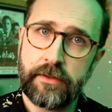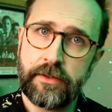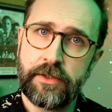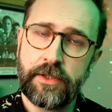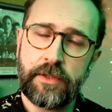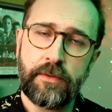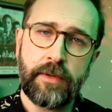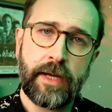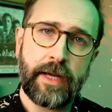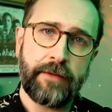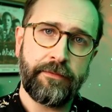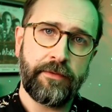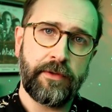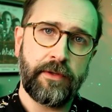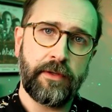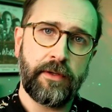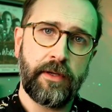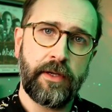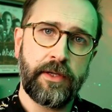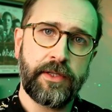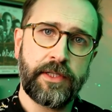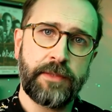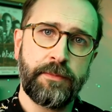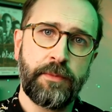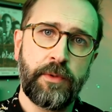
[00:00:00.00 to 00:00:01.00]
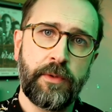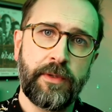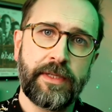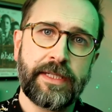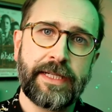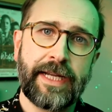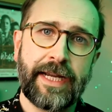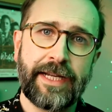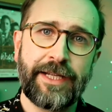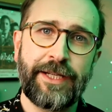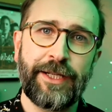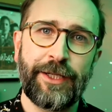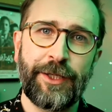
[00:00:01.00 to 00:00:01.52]
do have a
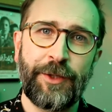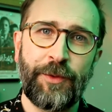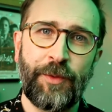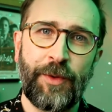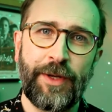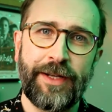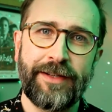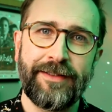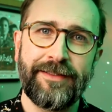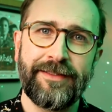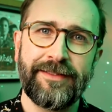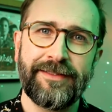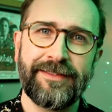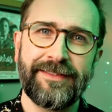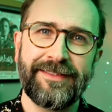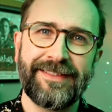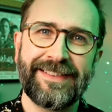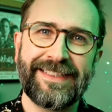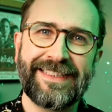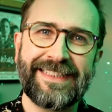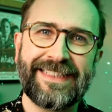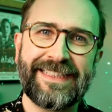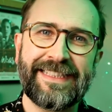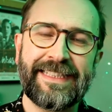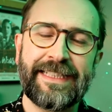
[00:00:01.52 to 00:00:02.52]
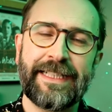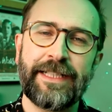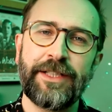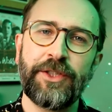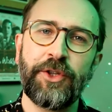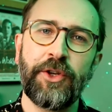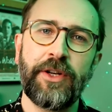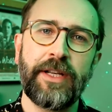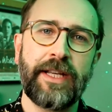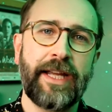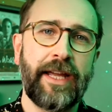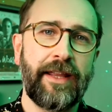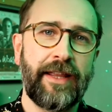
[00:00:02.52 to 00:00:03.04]
spooktacular one.
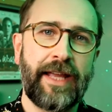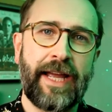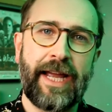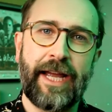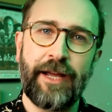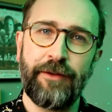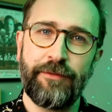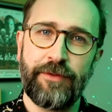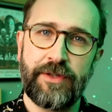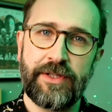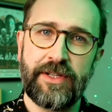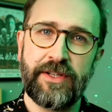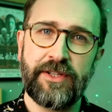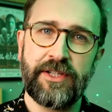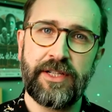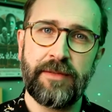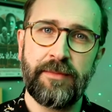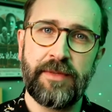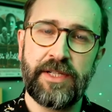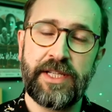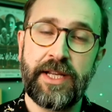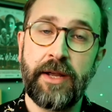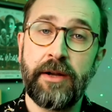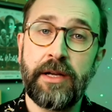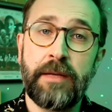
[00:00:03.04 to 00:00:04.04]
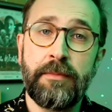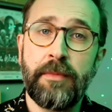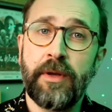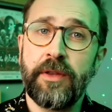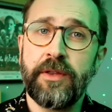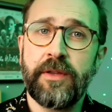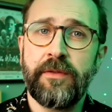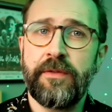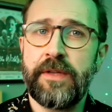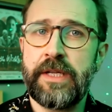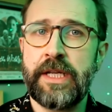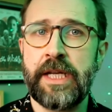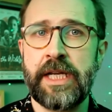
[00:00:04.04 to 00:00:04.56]
Got to get that out of your system. It's the only
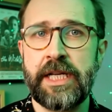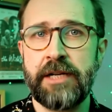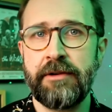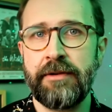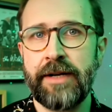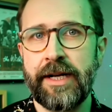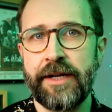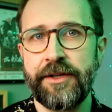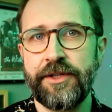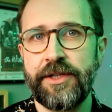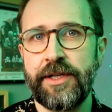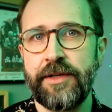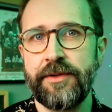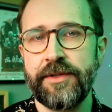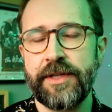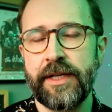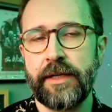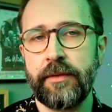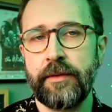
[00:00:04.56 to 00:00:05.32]
month of the year you're allowed to use that